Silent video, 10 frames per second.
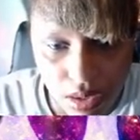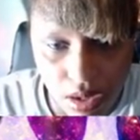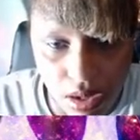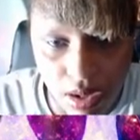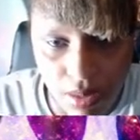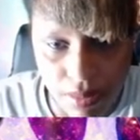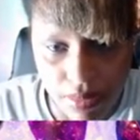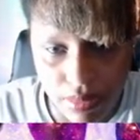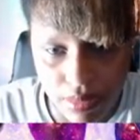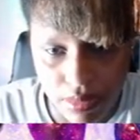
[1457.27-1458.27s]

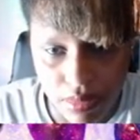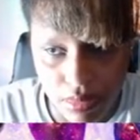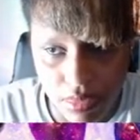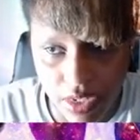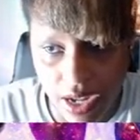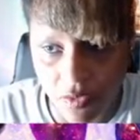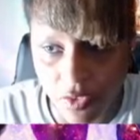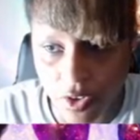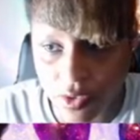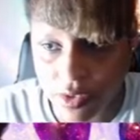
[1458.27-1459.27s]
Um, the game
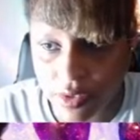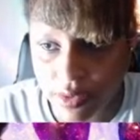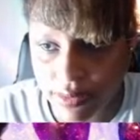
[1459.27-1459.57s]
froze.